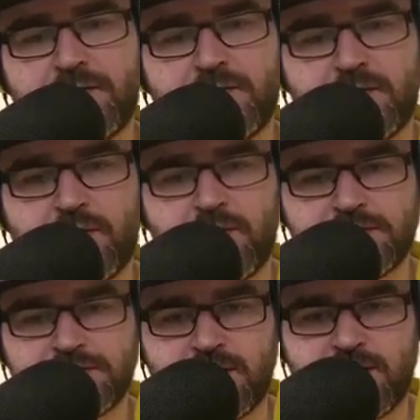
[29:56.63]
the
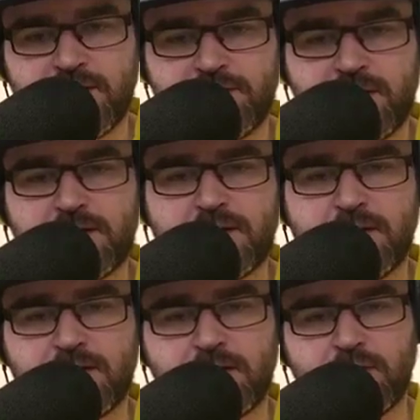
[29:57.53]
talks of that,
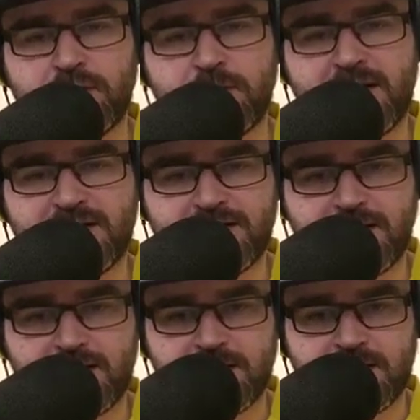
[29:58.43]
that they're going to make it
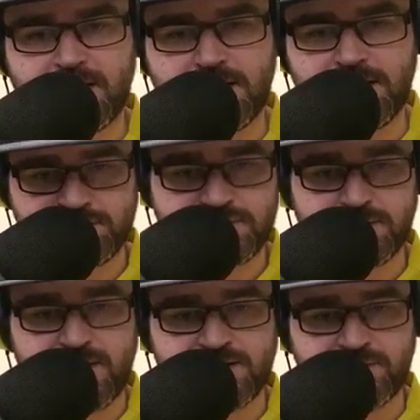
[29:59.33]
uh, an interesting
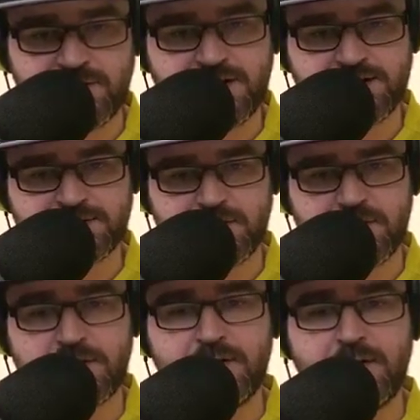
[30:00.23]
match for Diaz
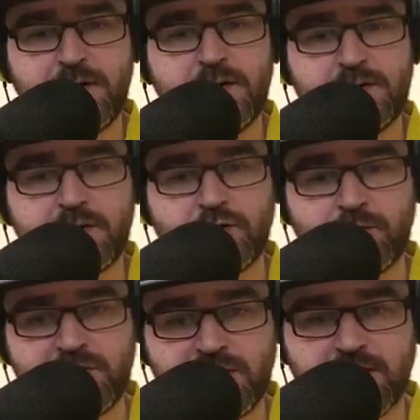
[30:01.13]
where there could be title